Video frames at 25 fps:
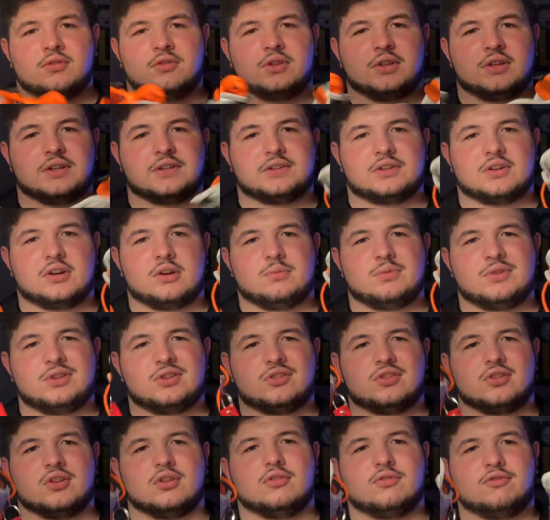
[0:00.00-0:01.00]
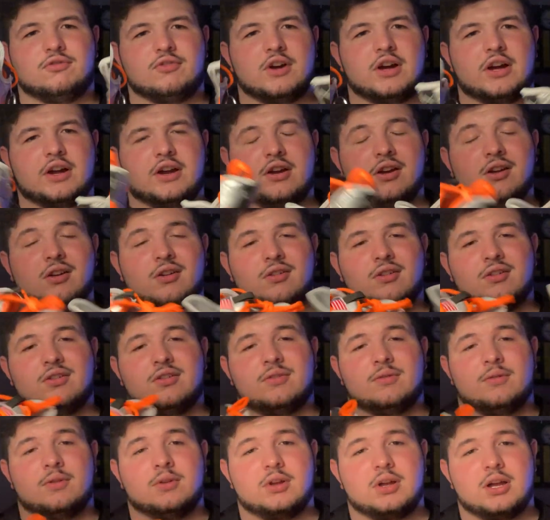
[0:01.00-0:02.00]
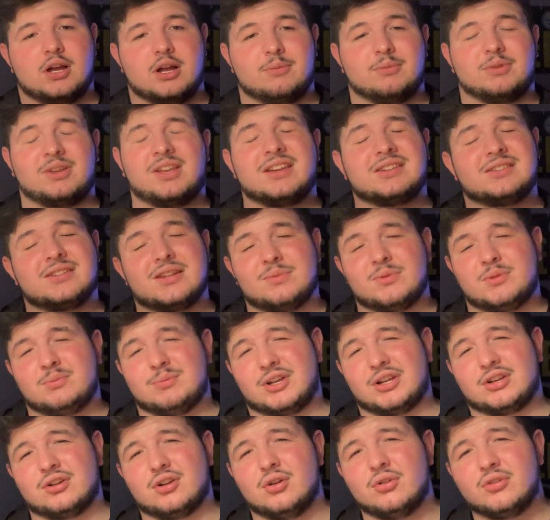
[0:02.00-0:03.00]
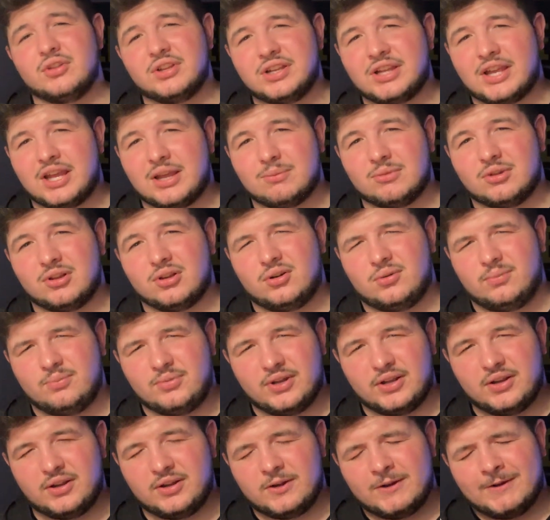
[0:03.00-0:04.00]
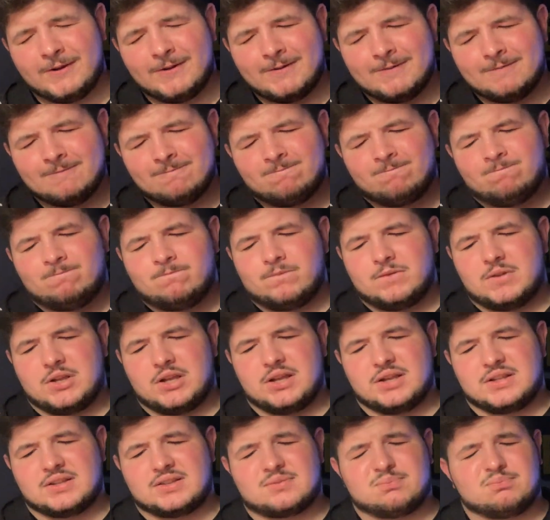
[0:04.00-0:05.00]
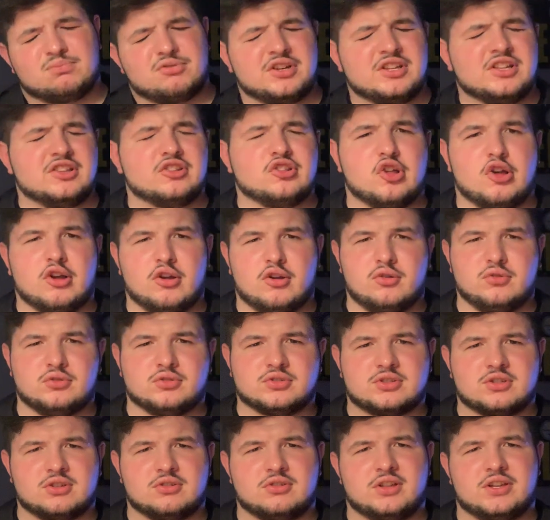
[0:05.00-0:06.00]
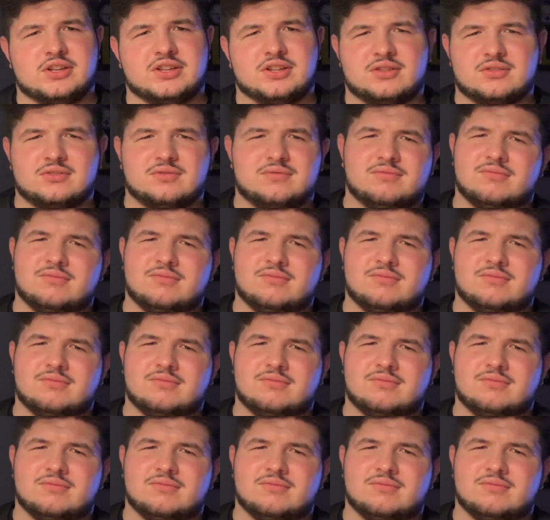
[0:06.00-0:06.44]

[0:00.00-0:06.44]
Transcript: These are gonna be so fire. Um, gotta step up my clothing game a little bit. It's pretty low, so like,